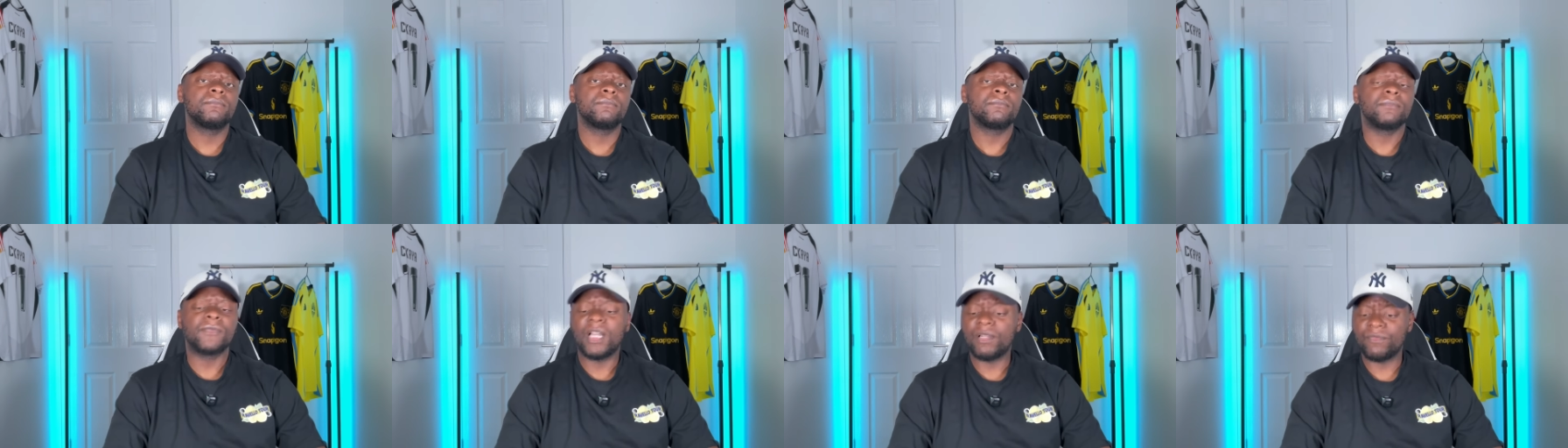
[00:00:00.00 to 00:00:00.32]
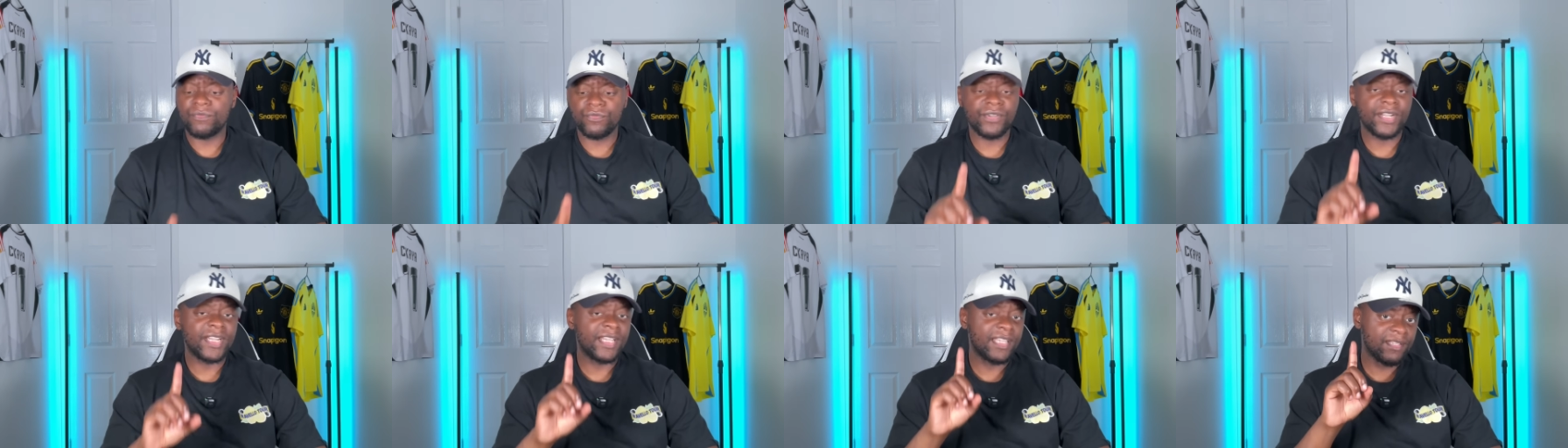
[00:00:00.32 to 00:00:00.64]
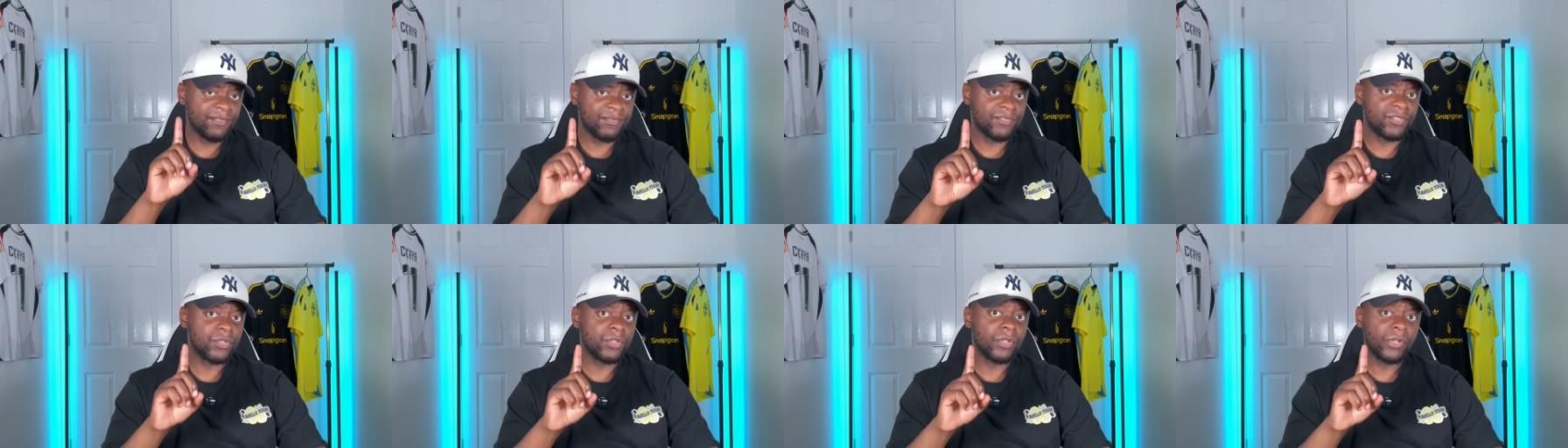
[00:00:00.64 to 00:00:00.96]
I've already
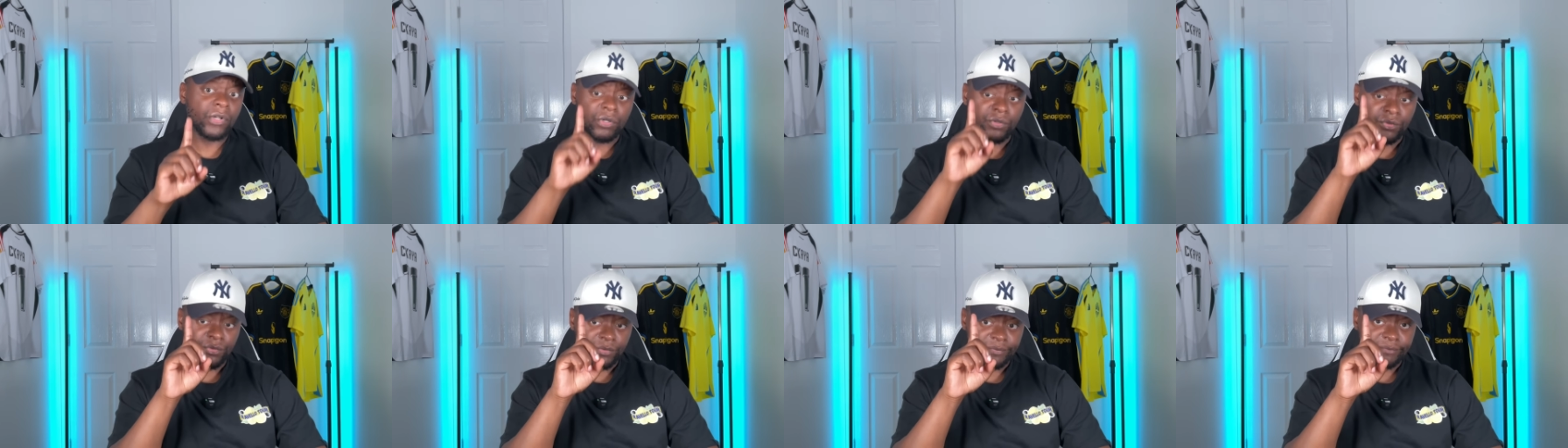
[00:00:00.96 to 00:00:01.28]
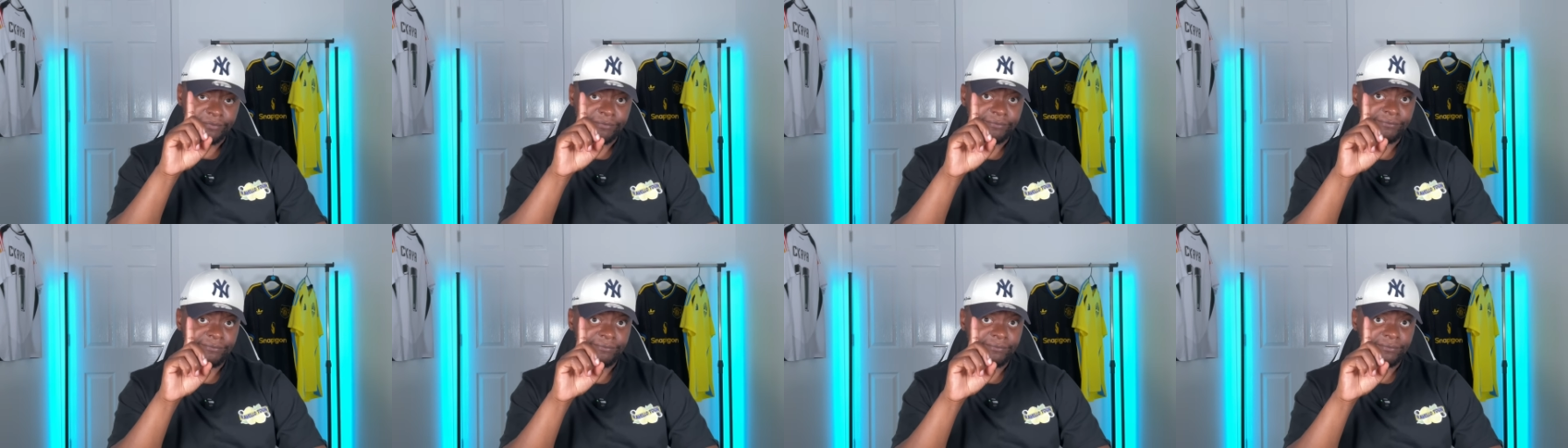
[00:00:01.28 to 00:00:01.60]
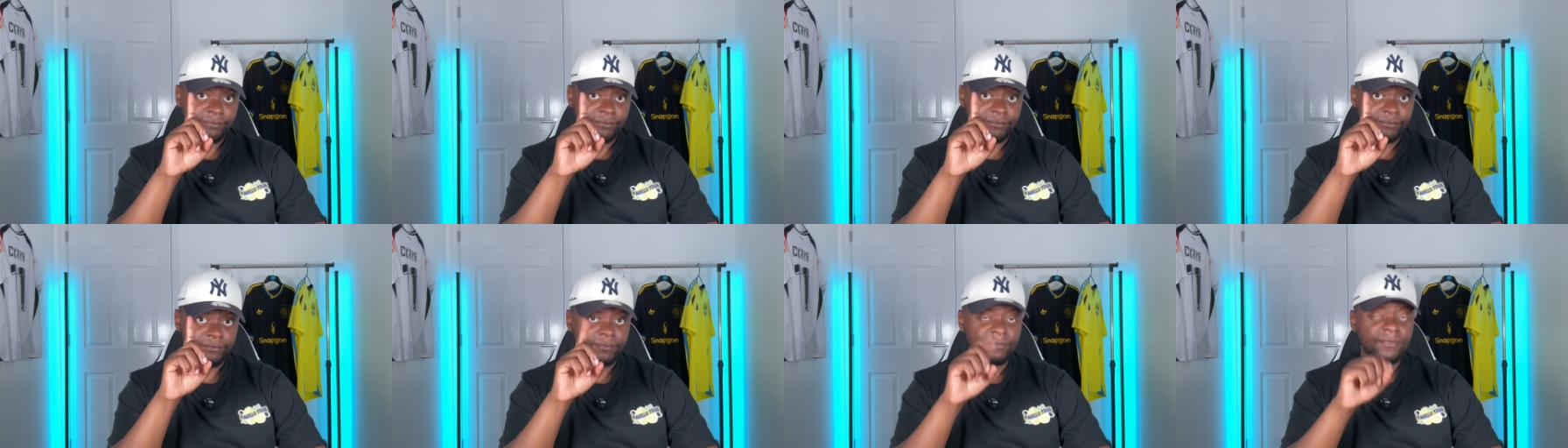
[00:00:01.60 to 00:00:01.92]
given you the clue.
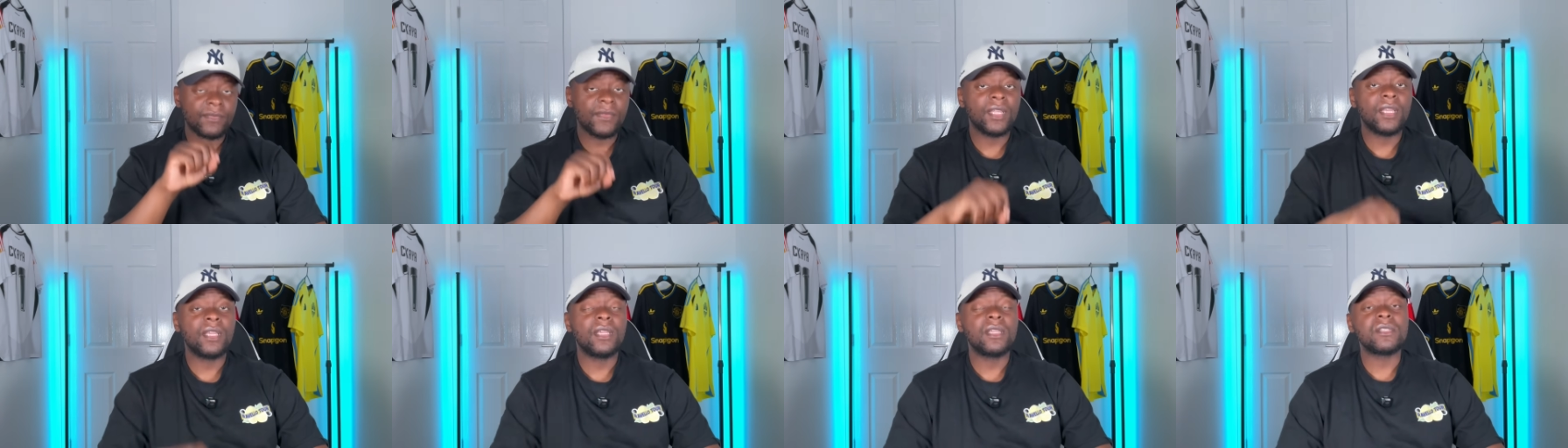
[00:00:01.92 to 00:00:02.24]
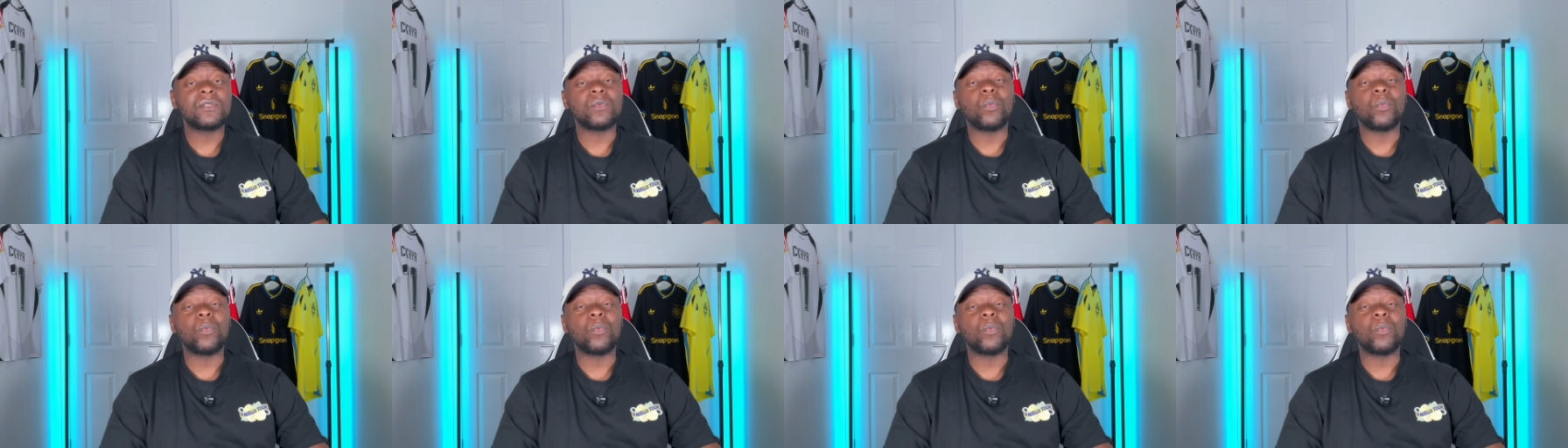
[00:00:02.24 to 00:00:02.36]
It's